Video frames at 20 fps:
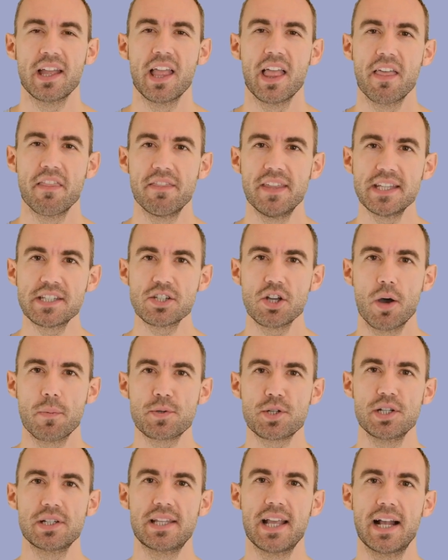This
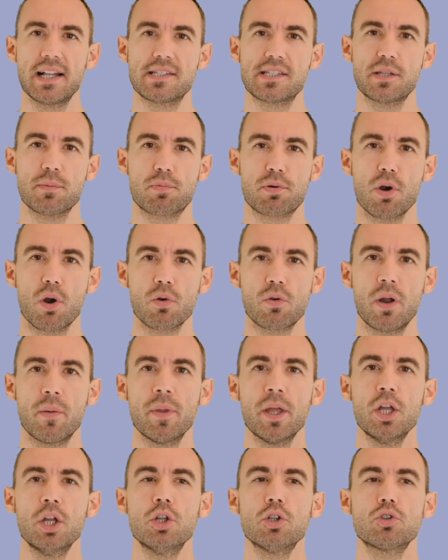option tells the program
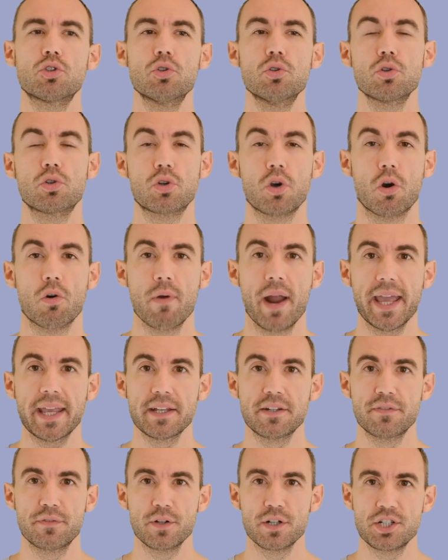to correct
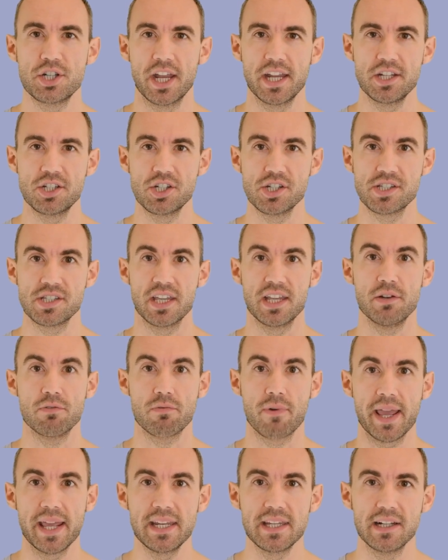for changes in
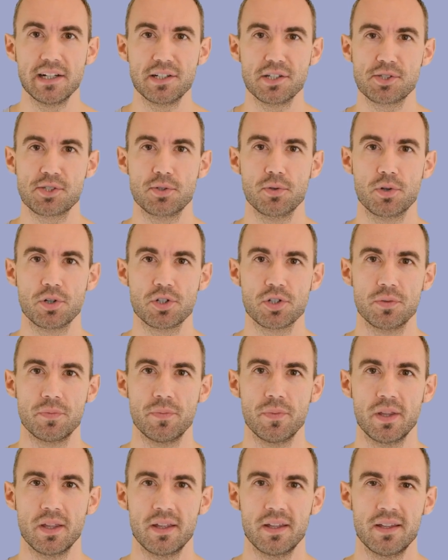radial distortion.
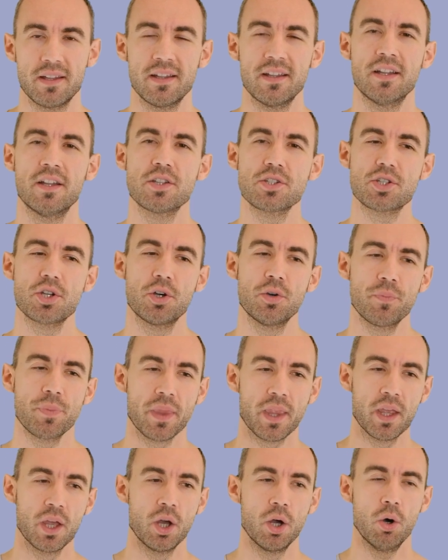So
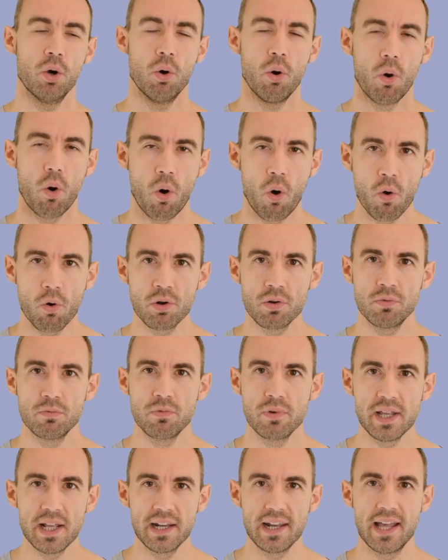all
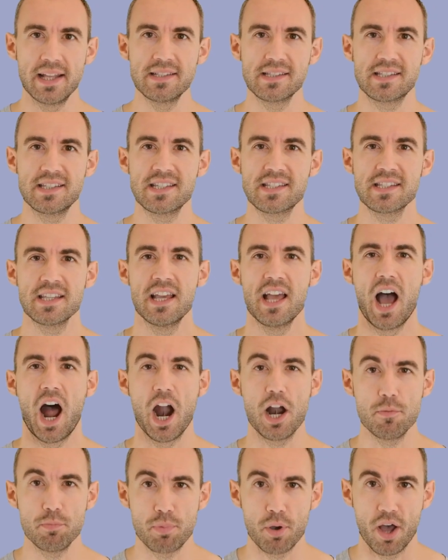real lenses are
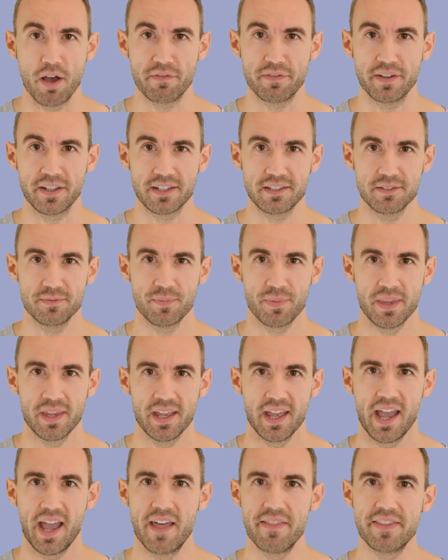imperfect,
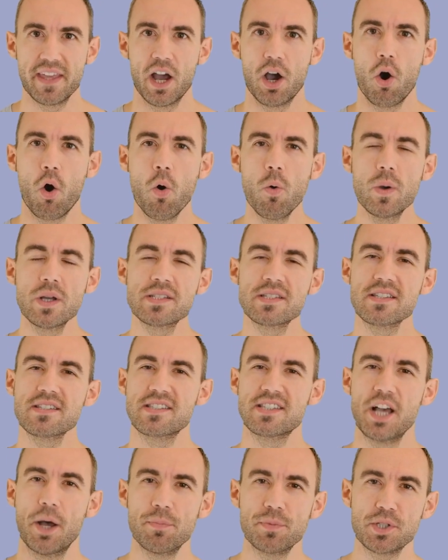and there are always
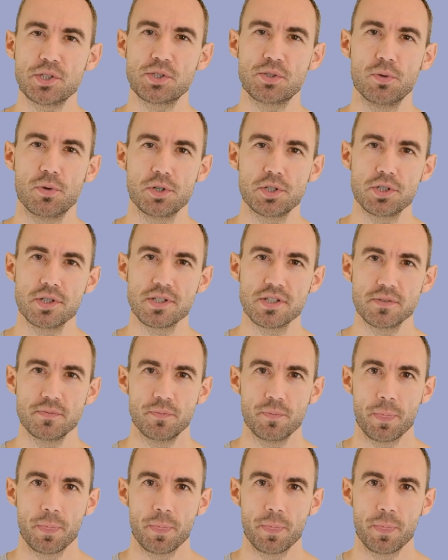some distortions.